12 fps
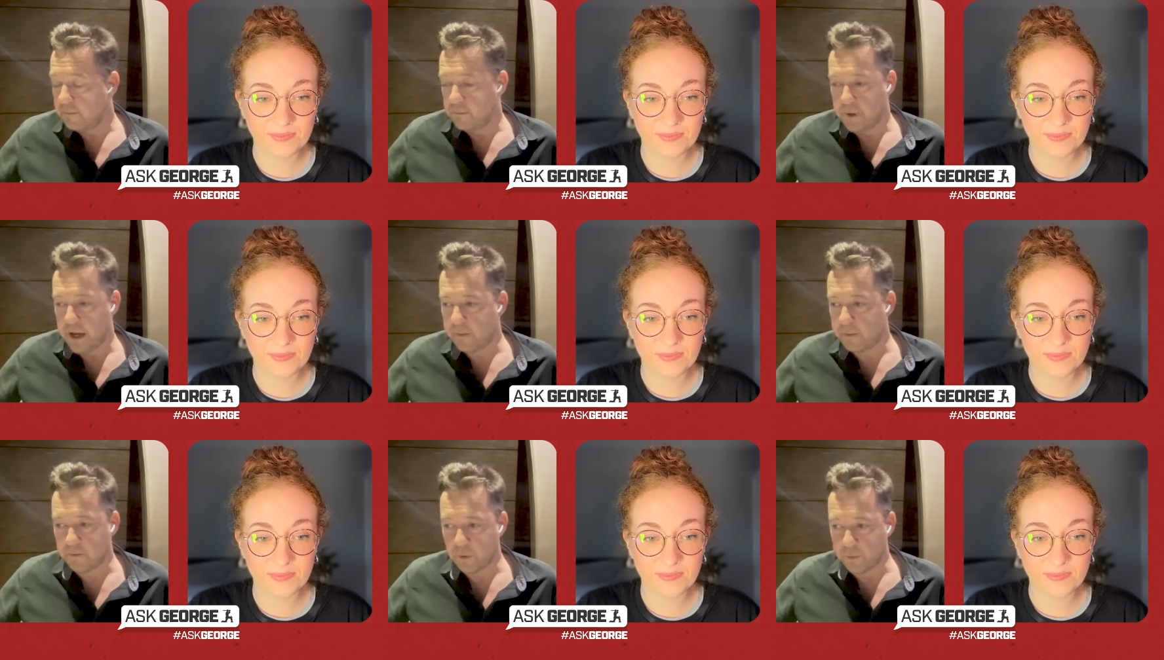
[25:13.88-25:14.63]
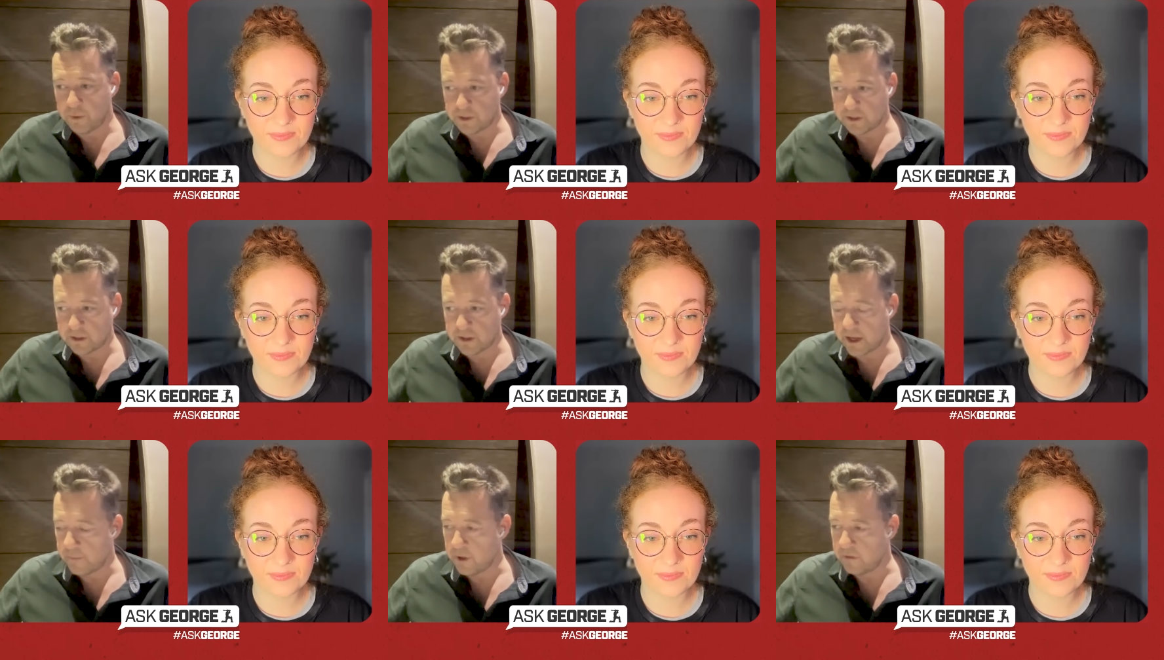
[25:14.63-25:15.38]
Speaker 1: had a performance at a
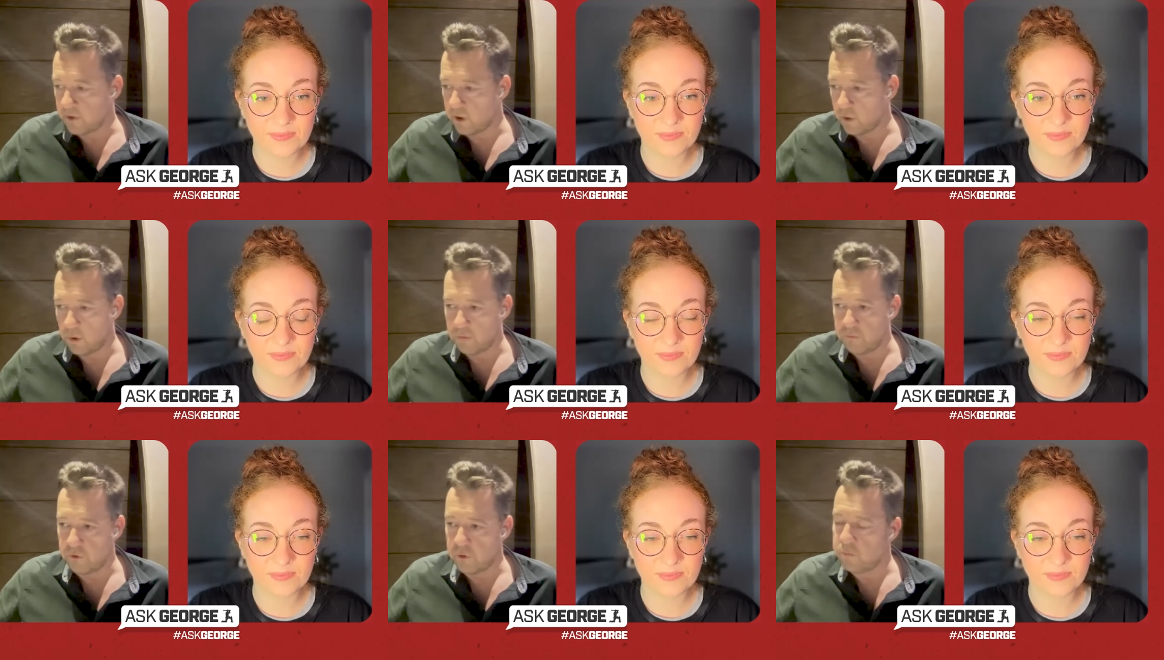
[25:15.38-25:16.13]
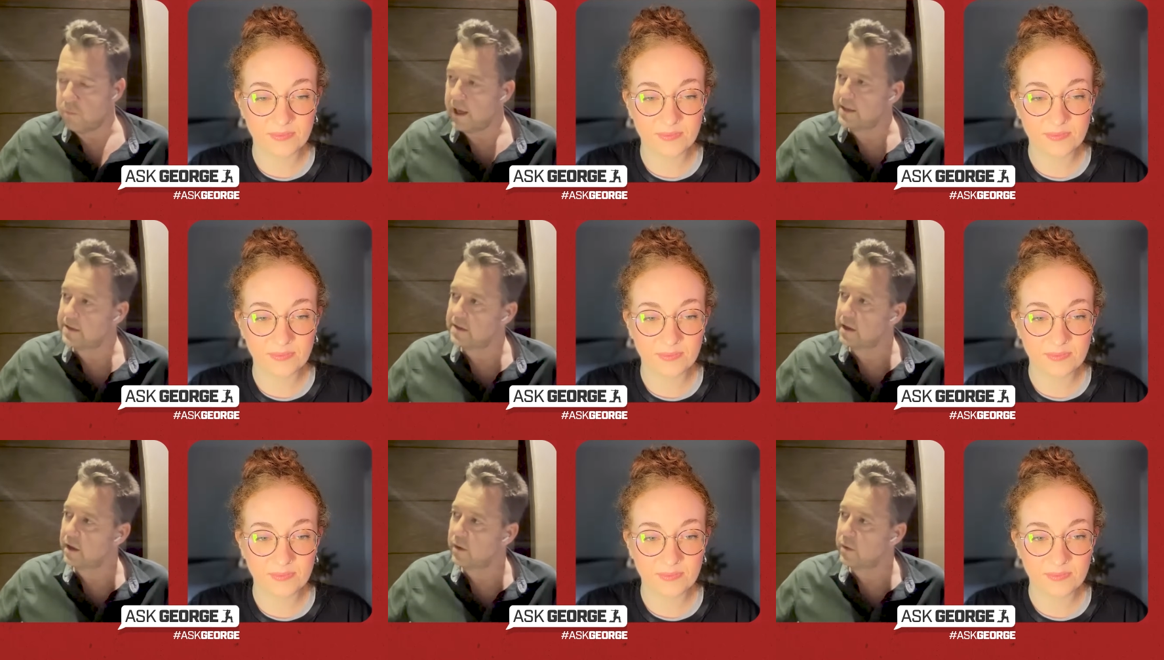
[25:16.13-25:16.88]
time when you've got what Root
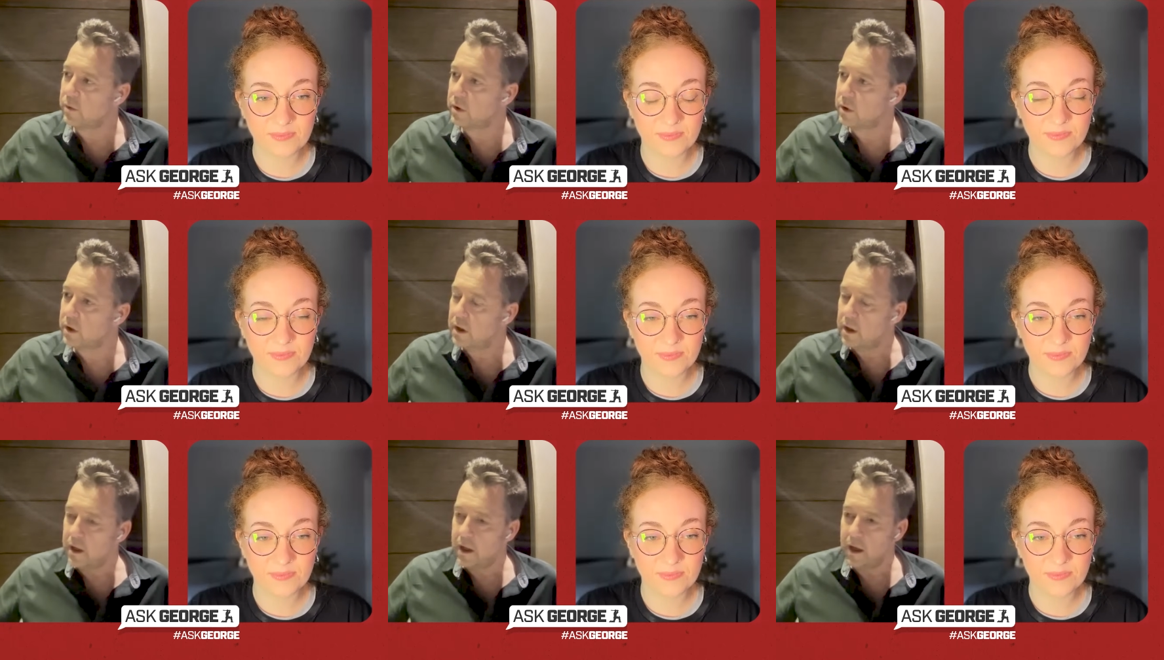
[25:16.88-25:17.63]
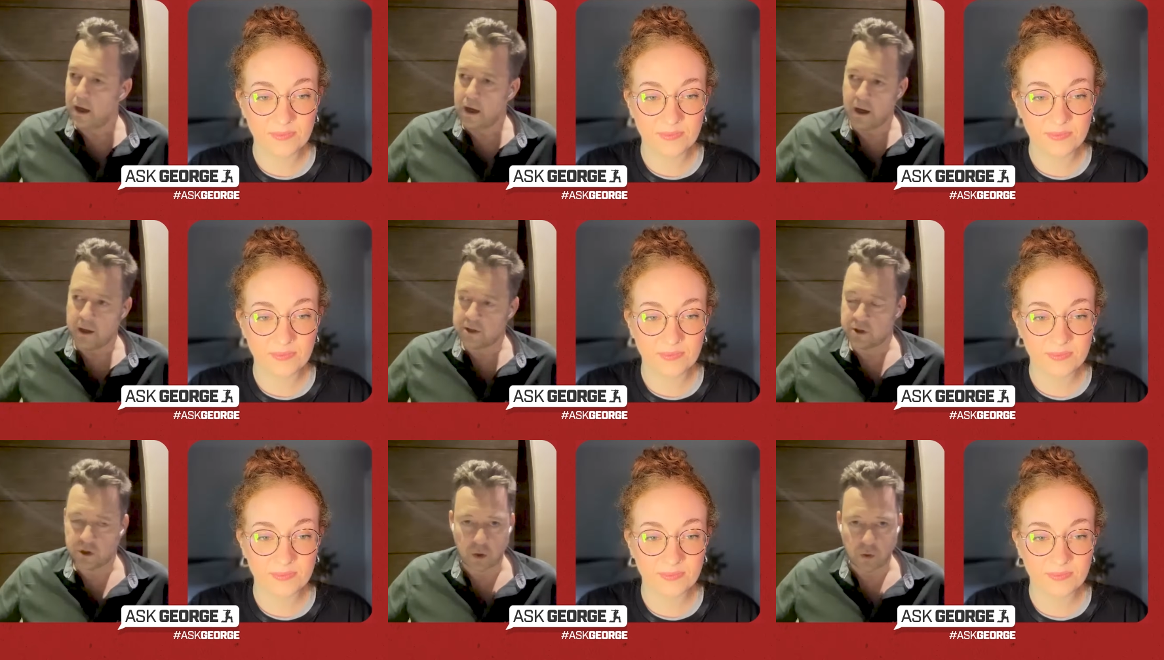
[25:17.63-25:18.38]
Bairstow, uh,
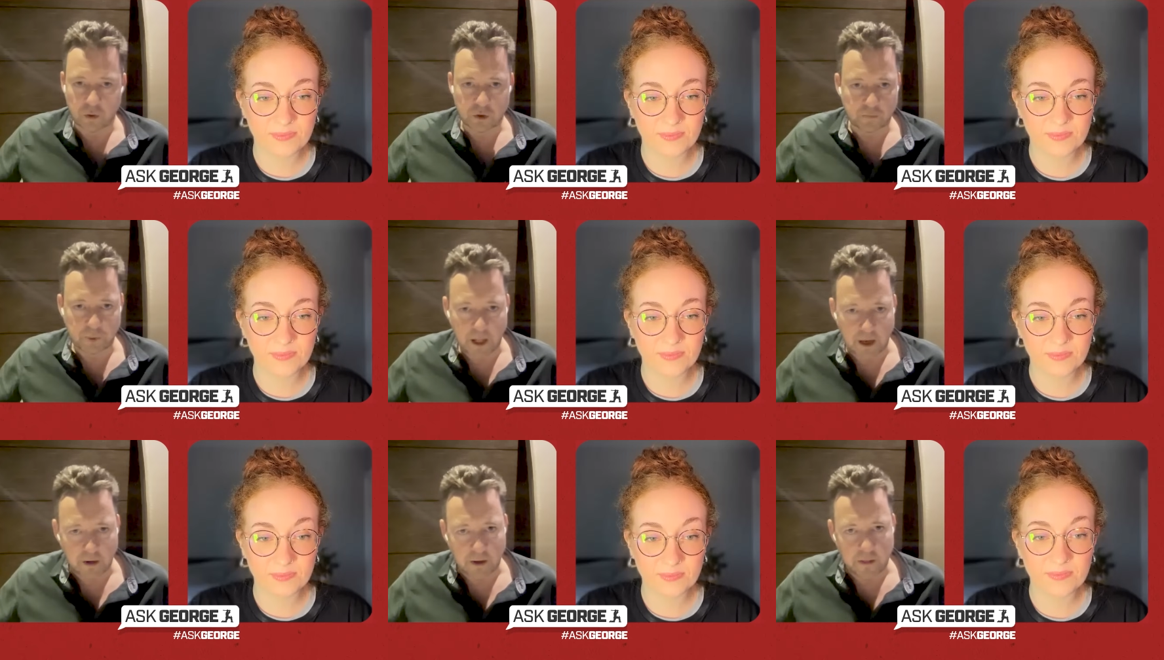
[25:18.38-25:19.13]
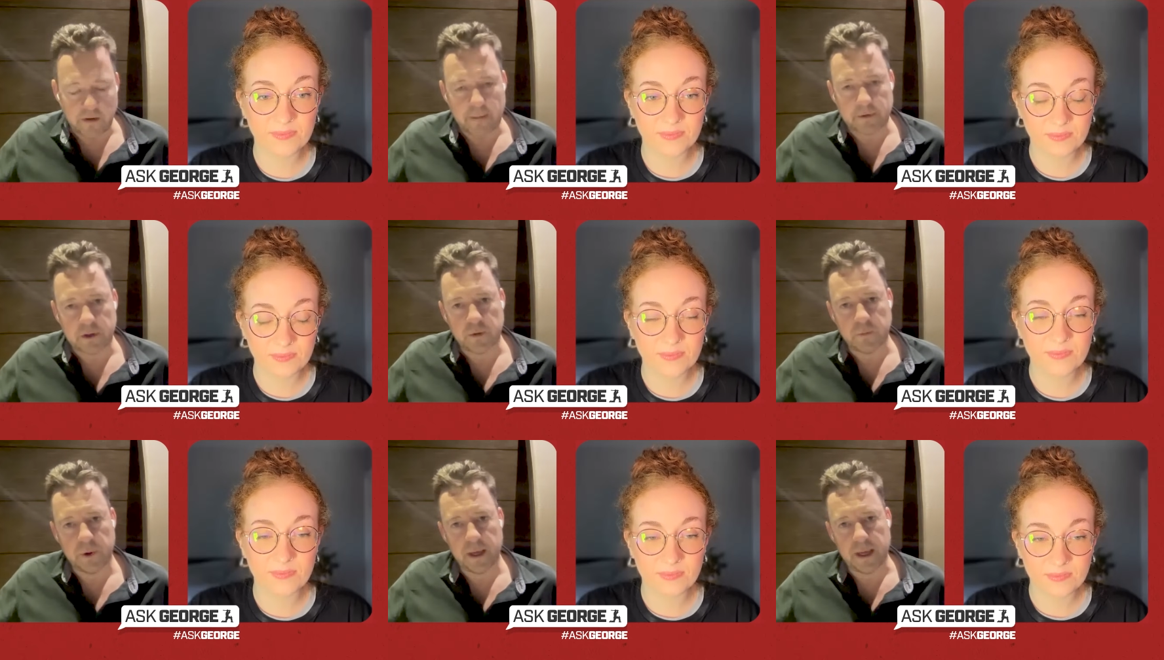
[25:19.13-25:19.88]
Stokes, Buttler at their
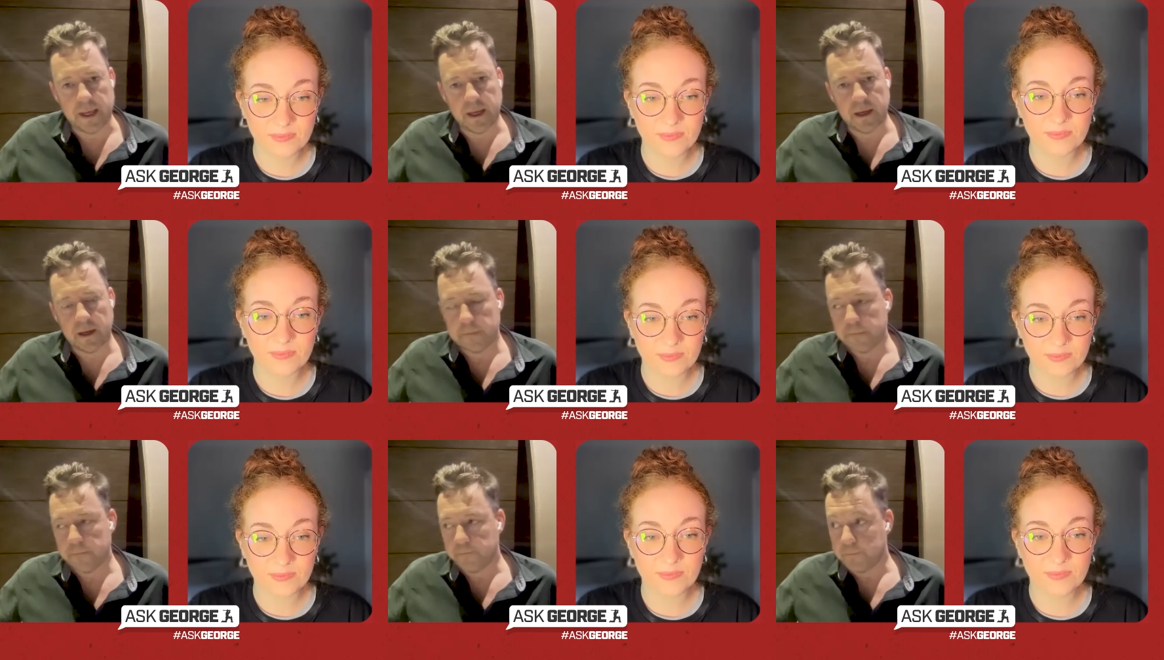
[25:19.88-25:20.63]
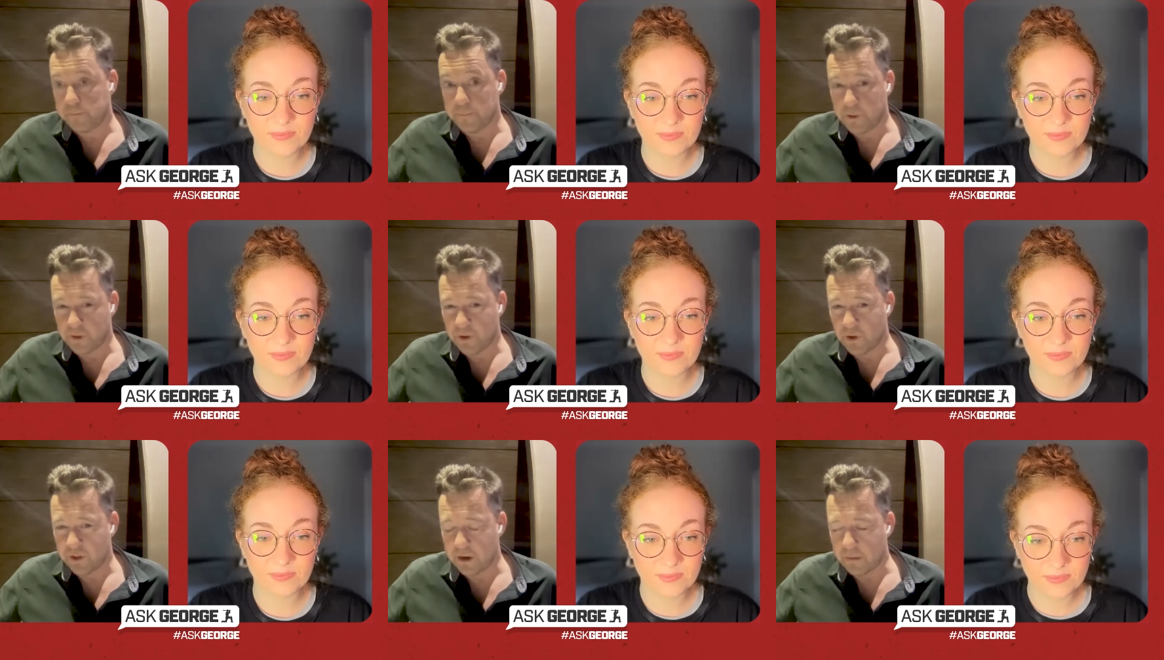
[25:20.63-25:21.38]
absolute peak, it's
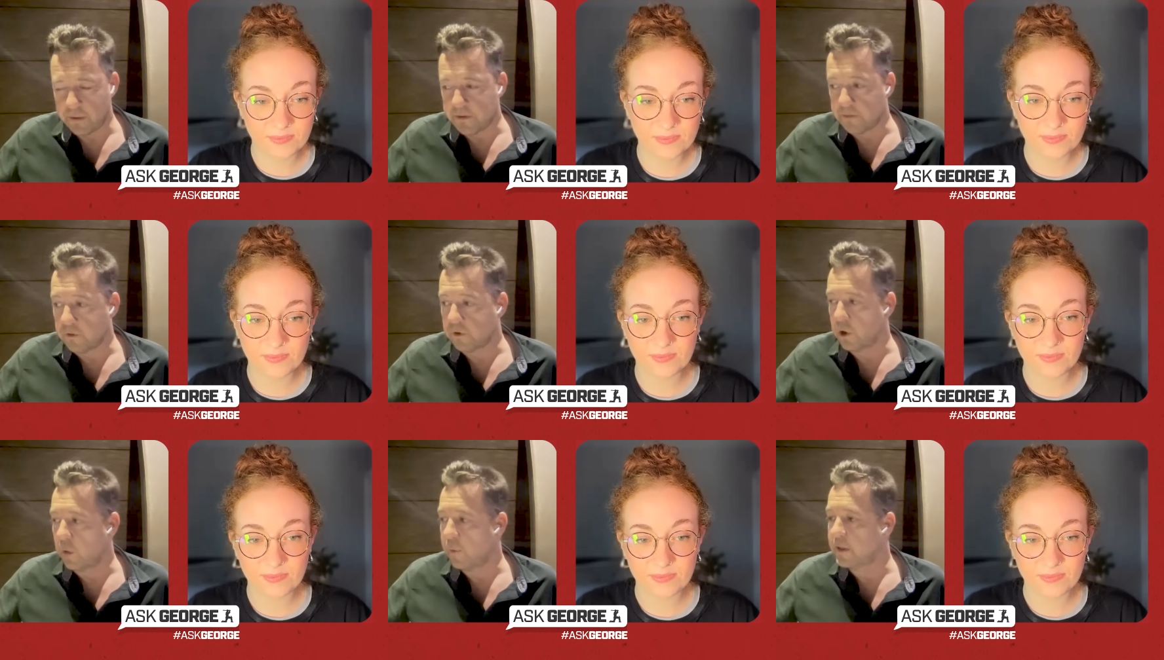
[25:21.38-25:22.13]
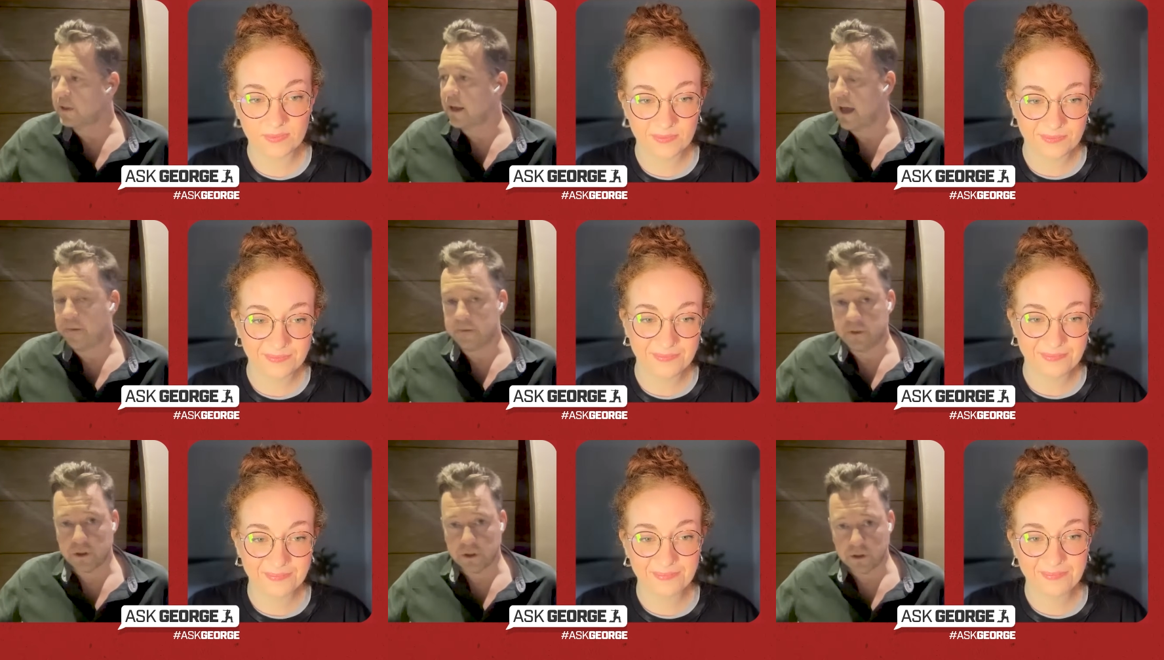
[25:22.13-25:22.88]
not a terribly difficult job, has
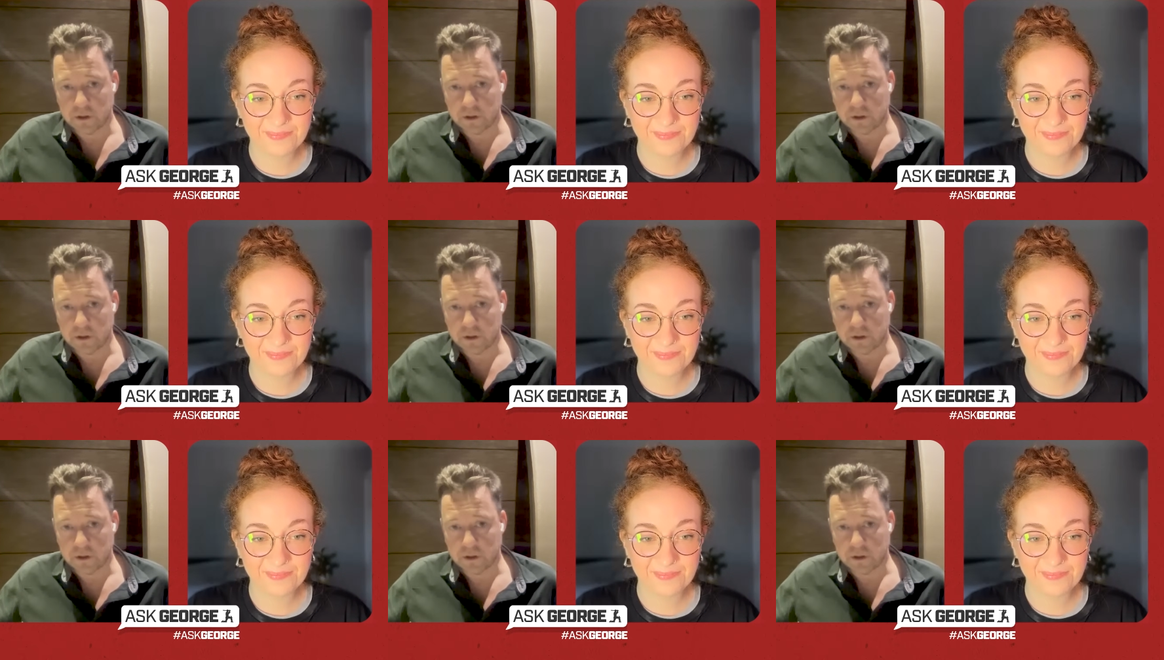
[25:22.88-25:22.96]
left